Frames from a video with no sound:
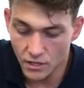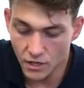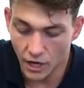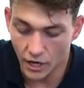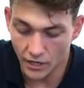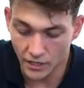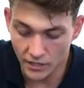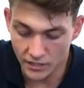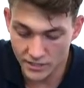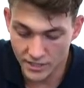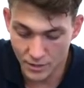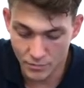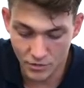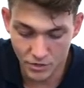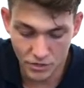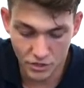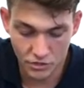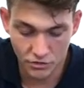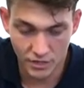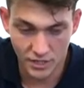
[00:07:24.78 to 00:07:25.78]
I'm going to
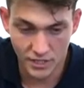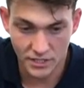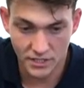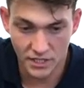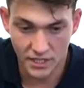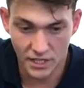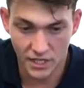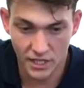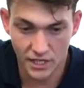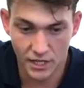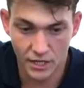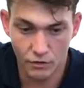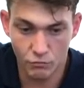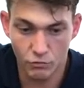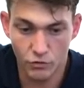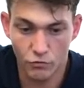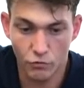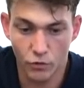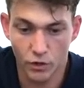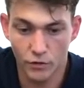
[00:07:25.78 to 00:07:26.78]
demonstrate it here
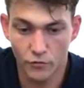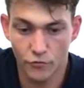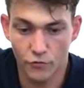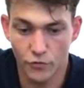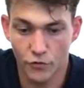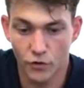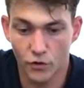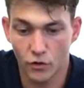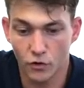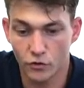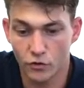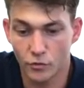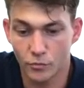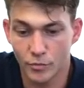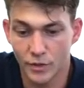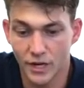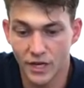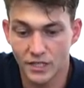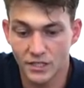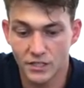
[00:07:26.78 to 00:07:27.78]
with one foot on the
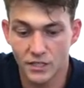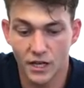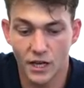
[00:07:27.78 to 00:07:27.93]
bed,